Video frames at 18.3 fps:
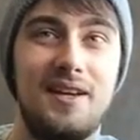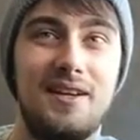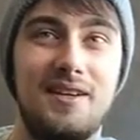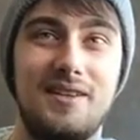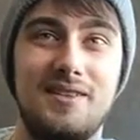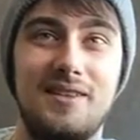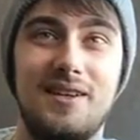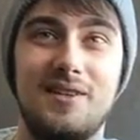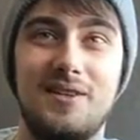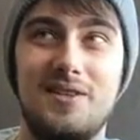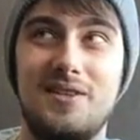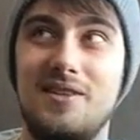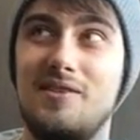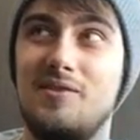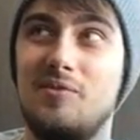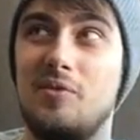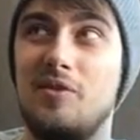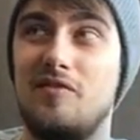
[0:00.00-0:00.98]
because now she
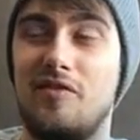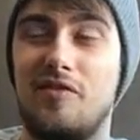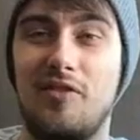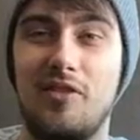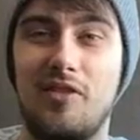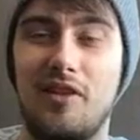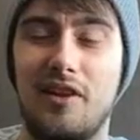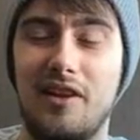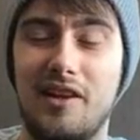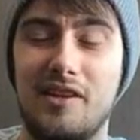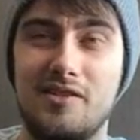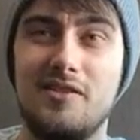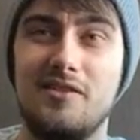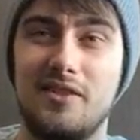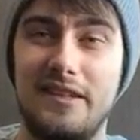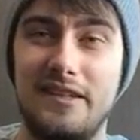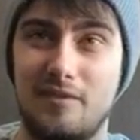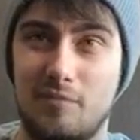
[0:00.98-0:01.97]
is with the
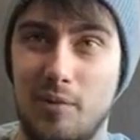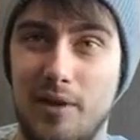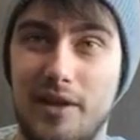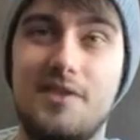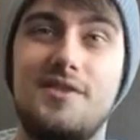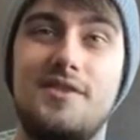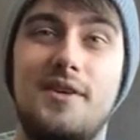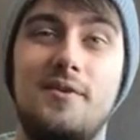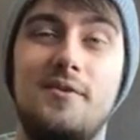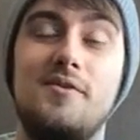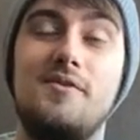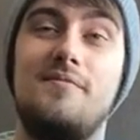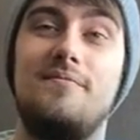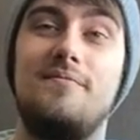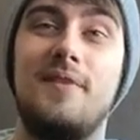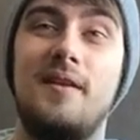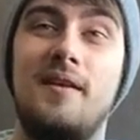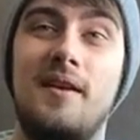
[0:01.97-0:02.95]
legend that is Blake Shelton.